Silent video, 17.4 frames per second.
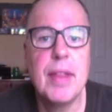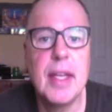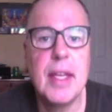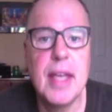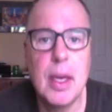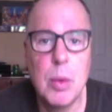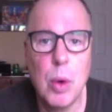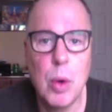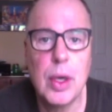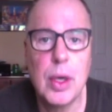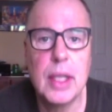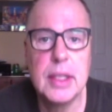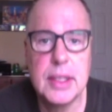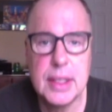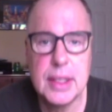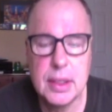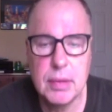but the
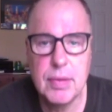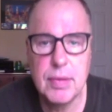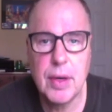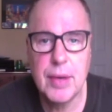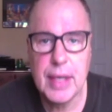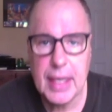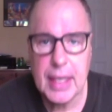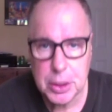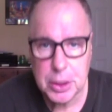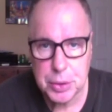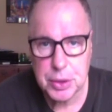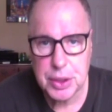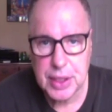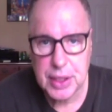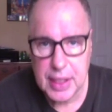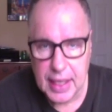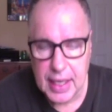network is still very
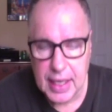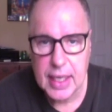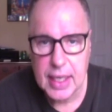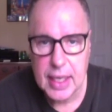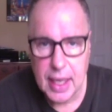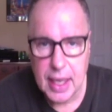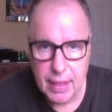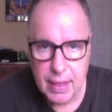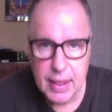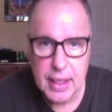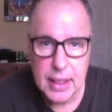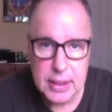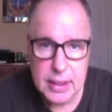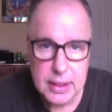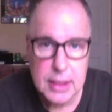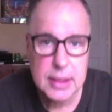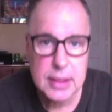interested in
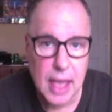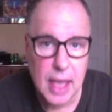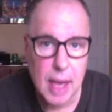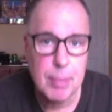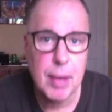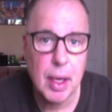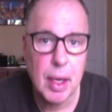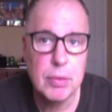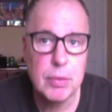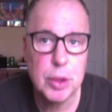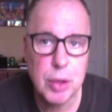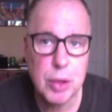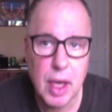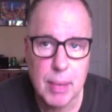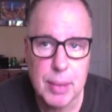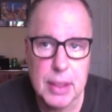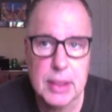these type
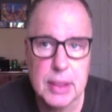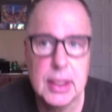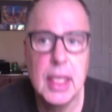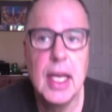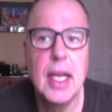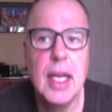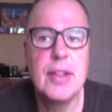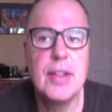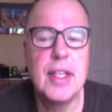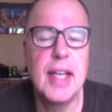of dramas.